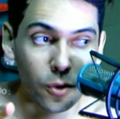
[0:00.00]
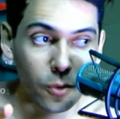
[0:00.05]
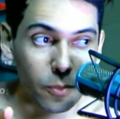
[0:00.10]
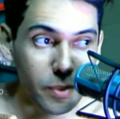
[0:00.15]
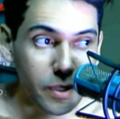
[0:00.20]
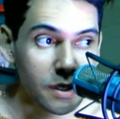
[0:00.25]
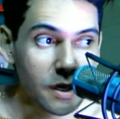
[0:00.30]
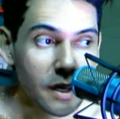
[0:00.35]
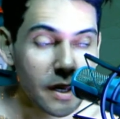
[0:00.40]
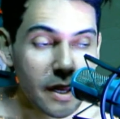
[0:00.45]
to
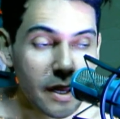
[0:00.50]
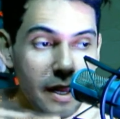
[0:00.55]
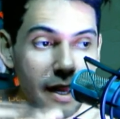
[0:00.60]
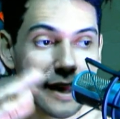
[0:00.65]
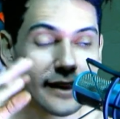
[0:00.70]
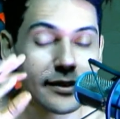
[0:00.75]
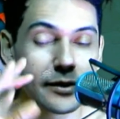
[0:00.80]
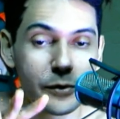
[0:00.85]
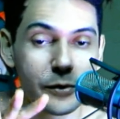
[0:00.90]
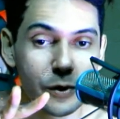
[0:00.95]
open
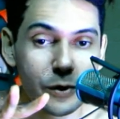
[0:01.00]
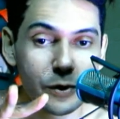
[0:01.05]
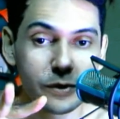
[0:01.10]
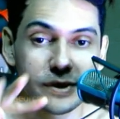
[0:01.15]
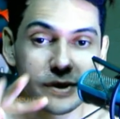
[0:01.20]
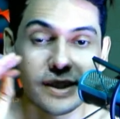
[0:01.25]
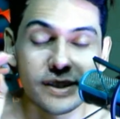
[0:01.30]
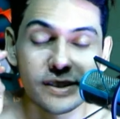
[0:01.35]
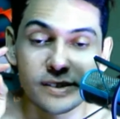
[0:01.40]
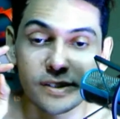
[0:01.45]
and the
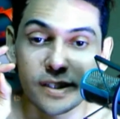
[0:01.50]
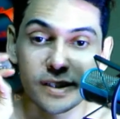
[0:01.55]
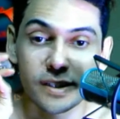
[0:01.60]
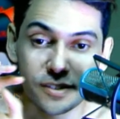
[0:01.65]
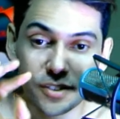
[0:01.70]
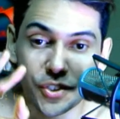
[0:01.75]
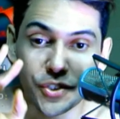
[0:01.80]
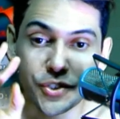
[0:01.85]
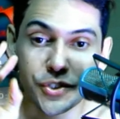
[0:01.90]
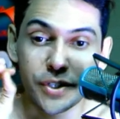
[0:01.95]
rune. That's
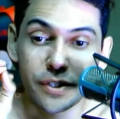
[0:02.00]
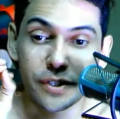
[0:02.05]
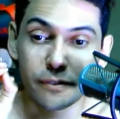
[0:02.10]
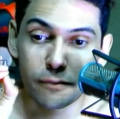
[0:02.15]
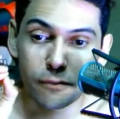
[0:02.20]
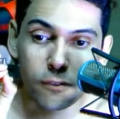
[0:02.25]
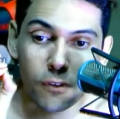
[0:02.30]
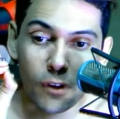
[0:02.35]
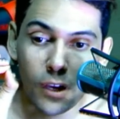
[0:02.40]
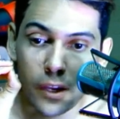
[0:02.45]

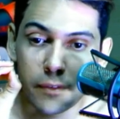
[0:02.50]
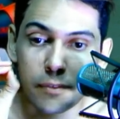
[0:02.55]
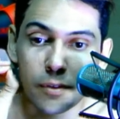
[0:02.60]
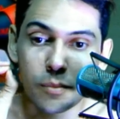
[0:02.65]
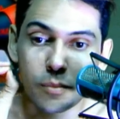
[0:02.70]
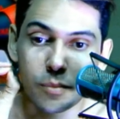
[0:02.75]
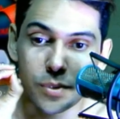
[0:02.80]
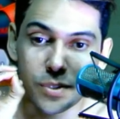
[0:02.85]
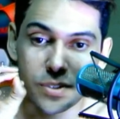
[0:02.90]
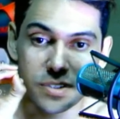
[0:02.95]

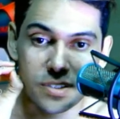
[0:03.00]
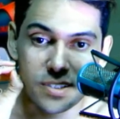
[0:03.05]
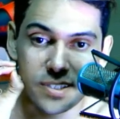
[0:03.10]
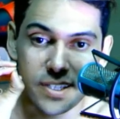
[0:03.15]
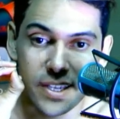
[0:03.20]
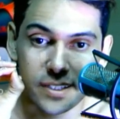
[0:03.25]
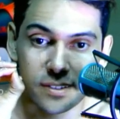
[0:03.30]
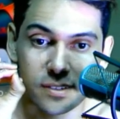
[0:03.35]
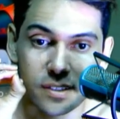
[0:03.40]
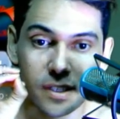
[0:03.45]

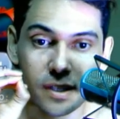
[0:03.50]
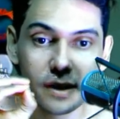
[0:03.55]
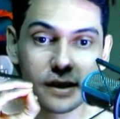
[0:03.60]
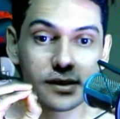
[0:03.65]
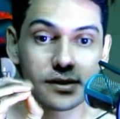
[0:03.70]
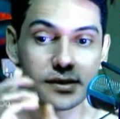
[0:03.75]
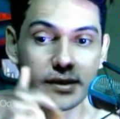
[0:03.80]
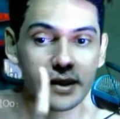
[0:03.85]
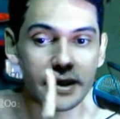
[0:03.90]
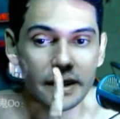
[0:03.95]
35%.
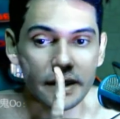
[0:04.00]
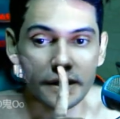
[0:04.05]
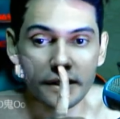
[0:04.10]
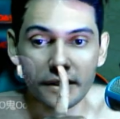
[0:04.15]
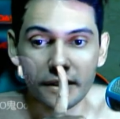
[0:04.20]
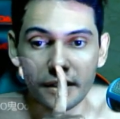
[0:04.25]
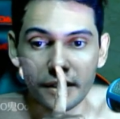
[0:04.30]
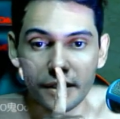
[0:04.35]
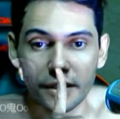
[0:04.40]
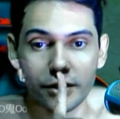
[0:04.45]

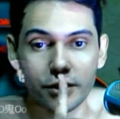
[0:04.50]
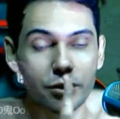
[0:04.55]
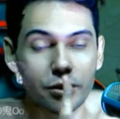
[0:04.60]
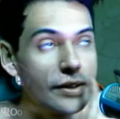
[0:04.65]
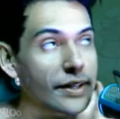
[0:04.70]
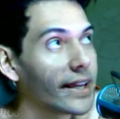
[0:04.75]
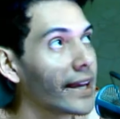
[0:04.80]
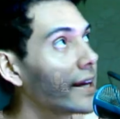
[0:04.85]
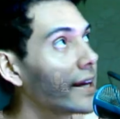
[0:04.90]
Then you